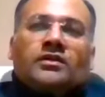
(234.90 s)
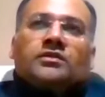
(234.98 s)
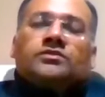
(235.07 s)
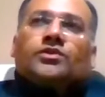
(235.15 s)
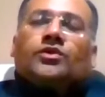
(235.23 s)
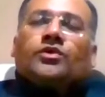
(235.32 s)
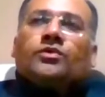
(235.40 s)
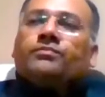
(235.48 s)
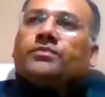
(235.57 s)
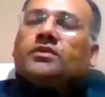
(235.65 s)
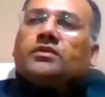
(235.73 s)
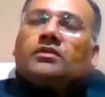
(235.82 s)
So
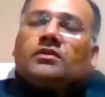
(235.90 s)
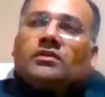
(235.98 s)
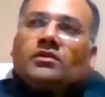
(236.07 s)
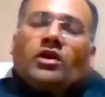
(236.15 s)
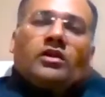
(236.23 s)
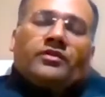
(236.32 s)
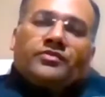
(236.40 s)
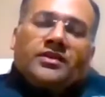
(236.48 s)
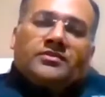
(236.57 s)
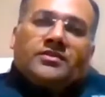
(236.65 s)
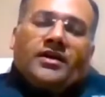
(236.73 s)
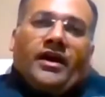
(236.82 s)
a lot of
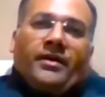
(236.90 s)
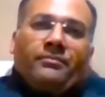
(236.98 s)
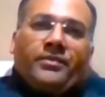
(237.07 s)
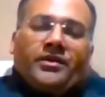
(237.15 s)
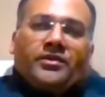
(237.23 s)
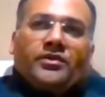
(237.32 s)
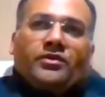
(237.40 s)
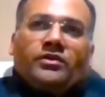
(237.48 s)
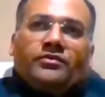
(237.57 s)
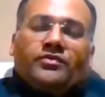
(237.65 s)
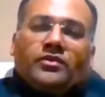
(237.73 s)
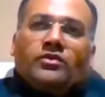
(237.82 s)
things are happening.
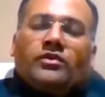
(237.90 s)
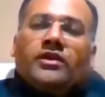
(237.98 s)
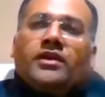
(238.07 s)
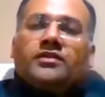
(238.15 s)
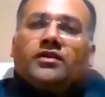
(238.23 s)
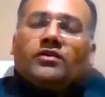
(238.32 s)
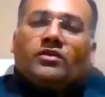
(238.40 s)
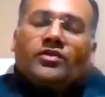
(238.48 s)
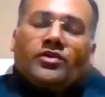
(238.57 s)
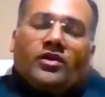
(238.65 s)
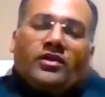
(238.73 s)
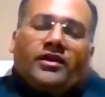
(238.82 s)
If you look at the
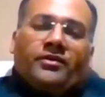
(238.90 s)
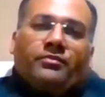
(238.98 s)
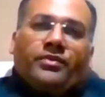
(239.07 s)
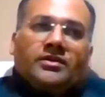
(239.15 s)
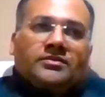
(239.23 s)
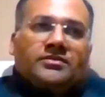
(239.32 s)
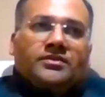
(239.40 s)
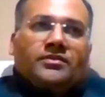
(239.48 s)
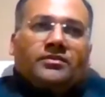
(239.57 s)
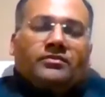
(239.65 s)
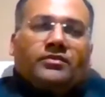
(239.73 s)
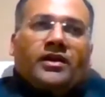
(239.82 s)
overall numbers,
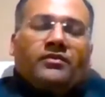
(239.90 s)
while